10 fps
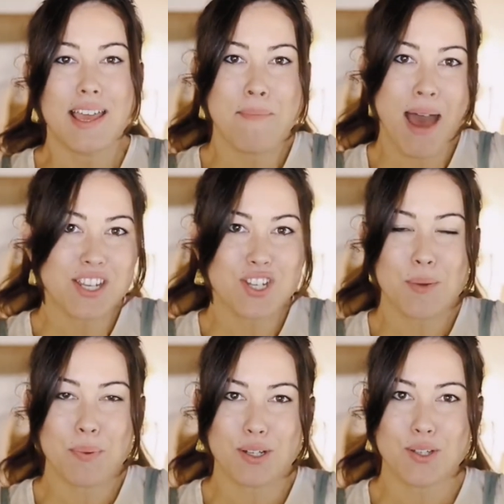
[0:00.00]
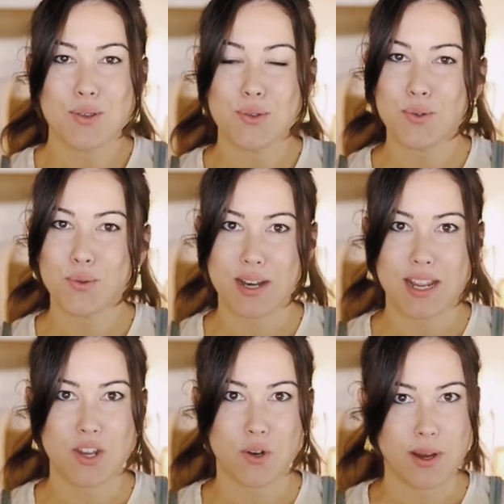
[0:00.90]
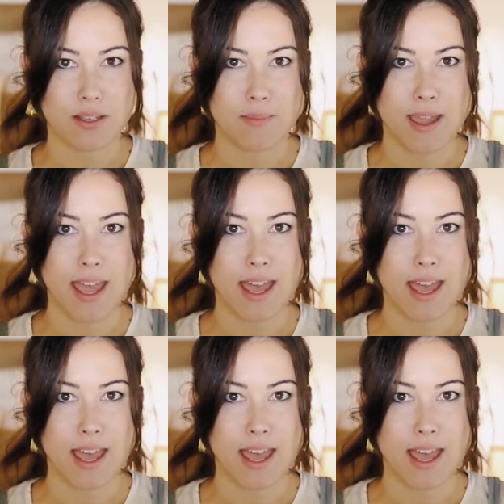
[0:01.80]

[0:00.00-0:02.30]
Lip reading: Imagine the person who's reading your resume